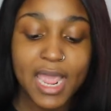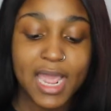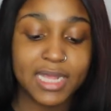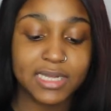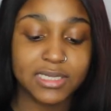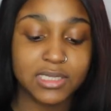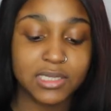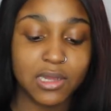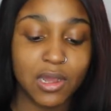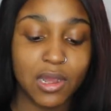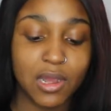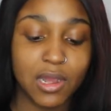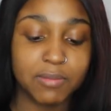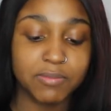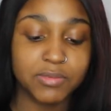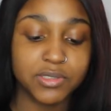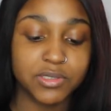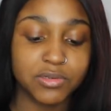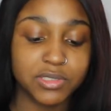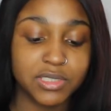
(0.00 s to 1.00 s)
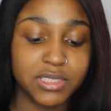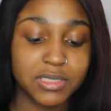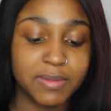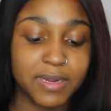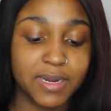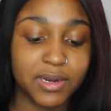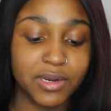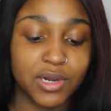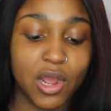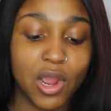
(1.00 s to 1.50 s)
It's the Josie
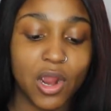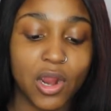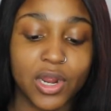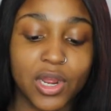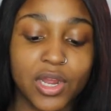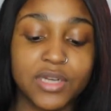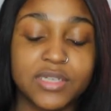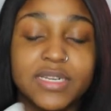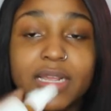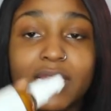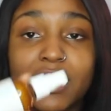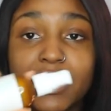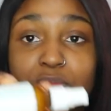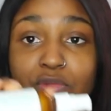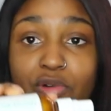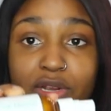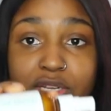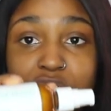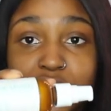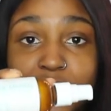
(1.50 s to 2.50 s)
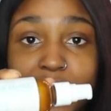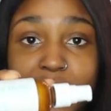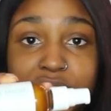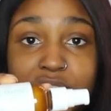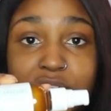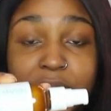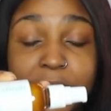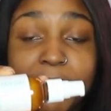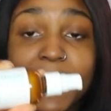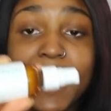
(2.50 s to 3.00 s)
Maran Argan Daily
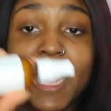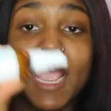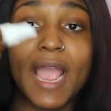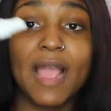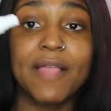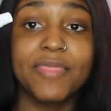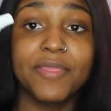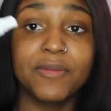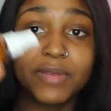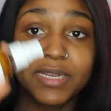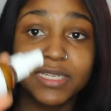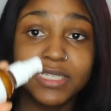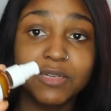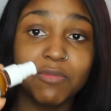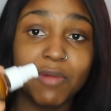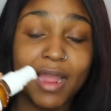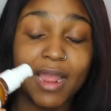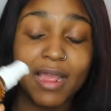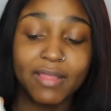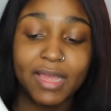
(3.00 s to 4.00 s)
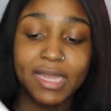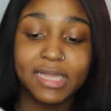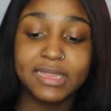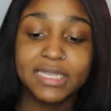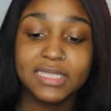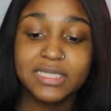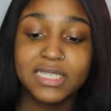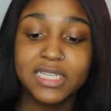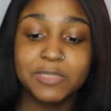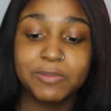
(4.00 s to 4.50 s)
Moisturizer, and the reason why I like
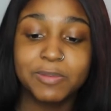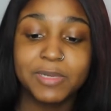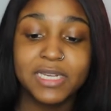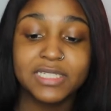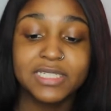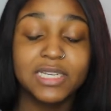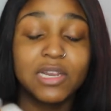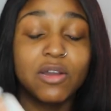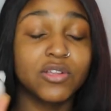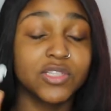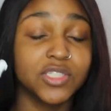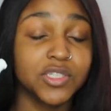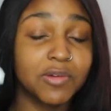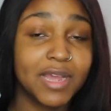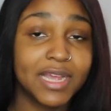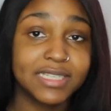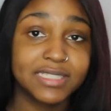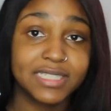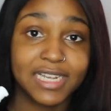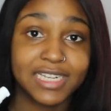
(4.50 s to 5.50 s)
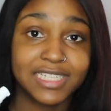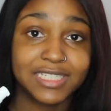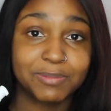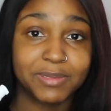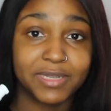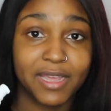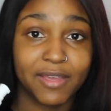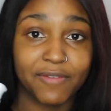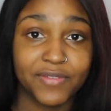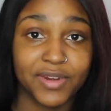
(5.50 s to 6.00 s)
this is because it also has
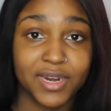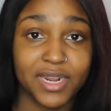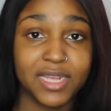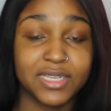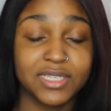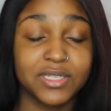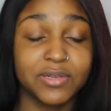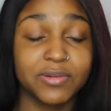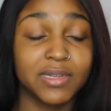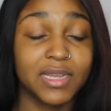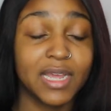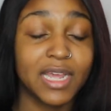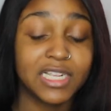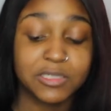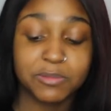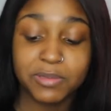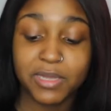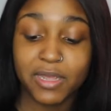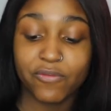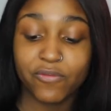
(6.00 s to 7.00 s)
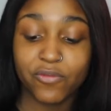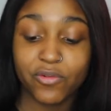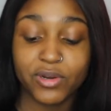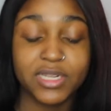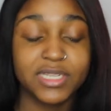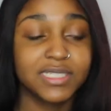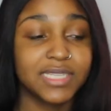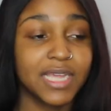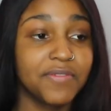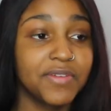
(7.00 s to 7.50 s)
SPF in it, so SPF
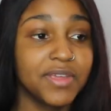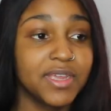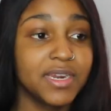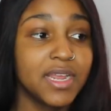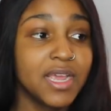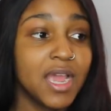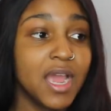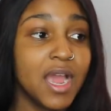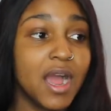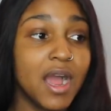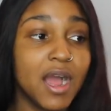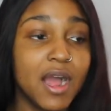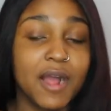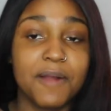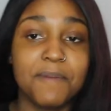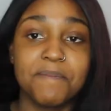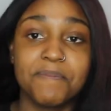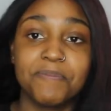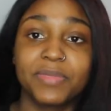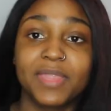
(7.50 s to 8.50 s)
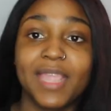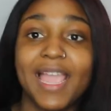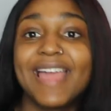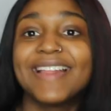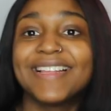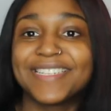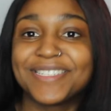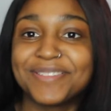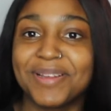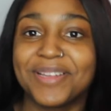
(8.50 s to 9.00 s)
47, and
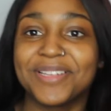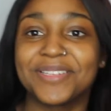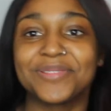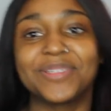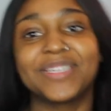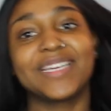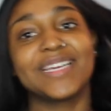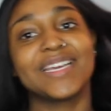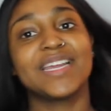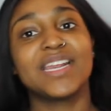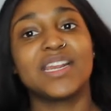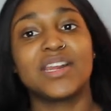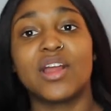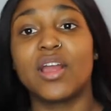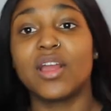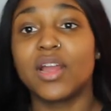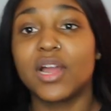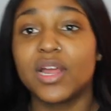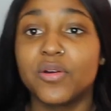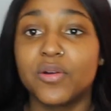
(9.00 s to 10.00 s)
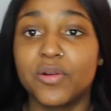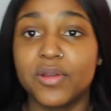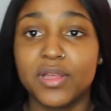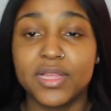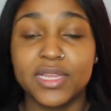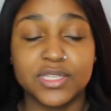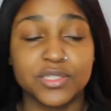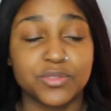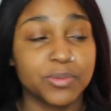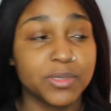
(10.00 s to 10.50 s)
it smells really good, and argan
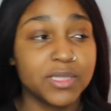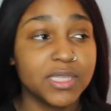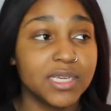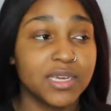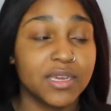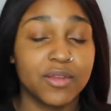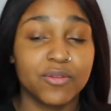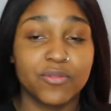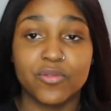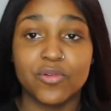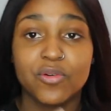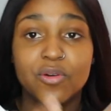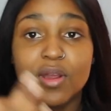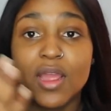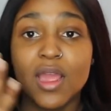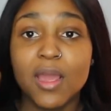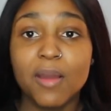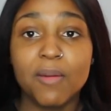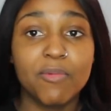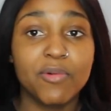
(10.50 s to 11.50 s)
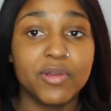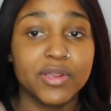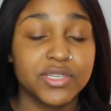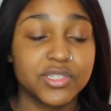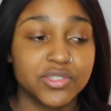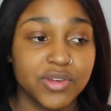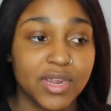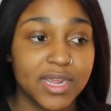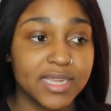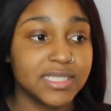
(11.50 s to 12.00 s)
oil is really good for
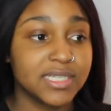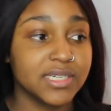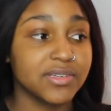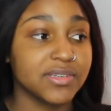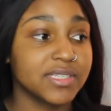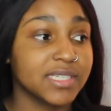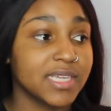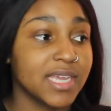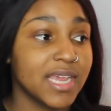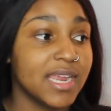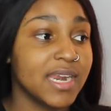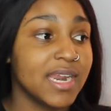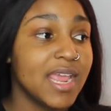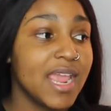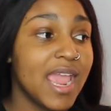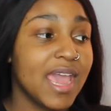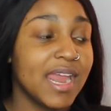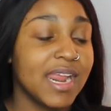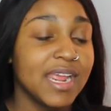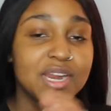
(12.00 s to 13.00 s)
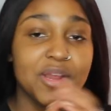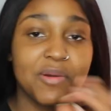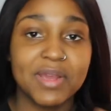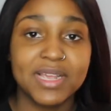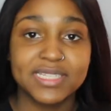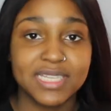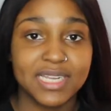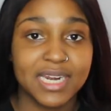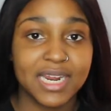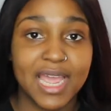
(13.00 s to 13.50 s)
moisturizing your skin, and I know
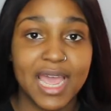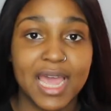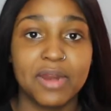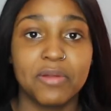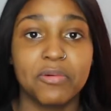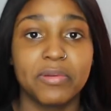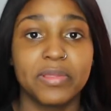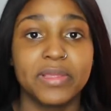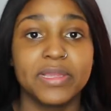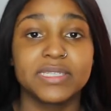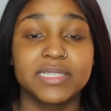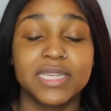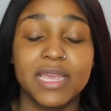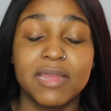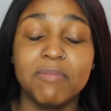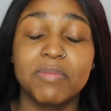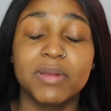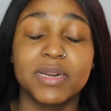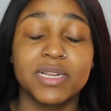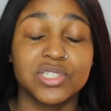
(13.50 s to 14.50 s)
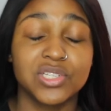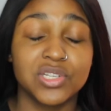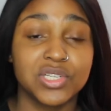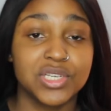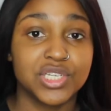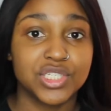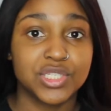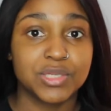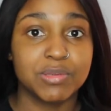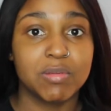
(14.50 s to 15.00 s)
I said I had oily skin, but it still
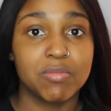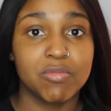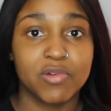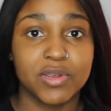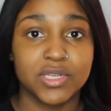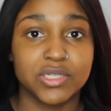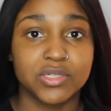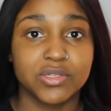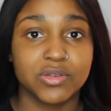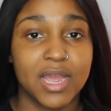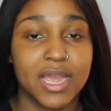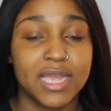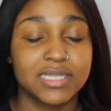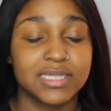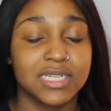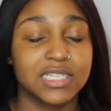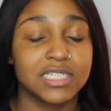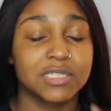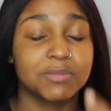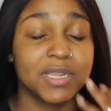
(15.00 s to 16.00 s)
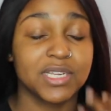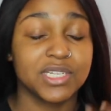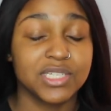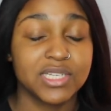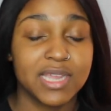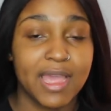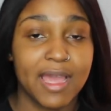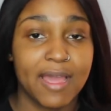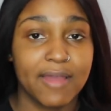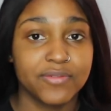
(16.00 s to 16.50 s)
needs to be moisturized,
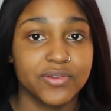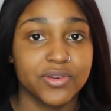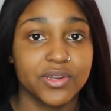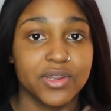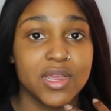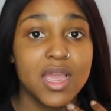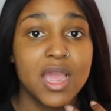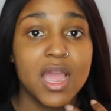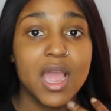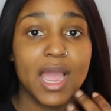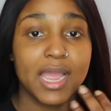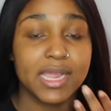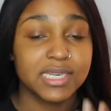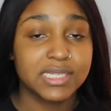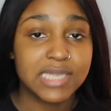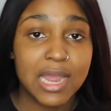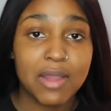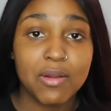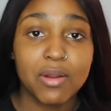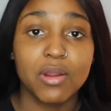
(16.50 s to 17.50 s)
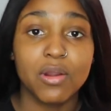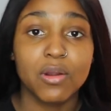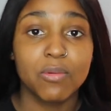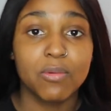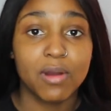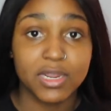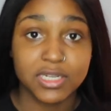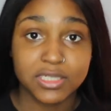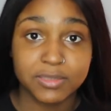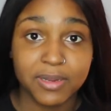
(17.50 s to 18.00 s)
especially after I shower or
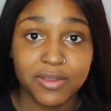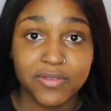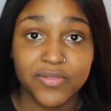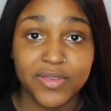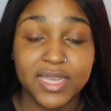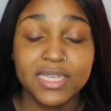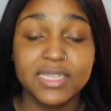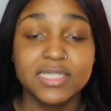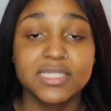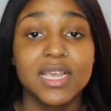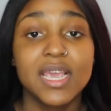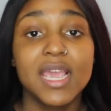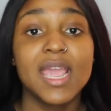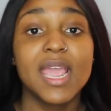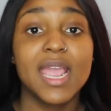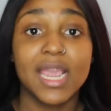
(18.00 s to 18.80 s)
wash my face.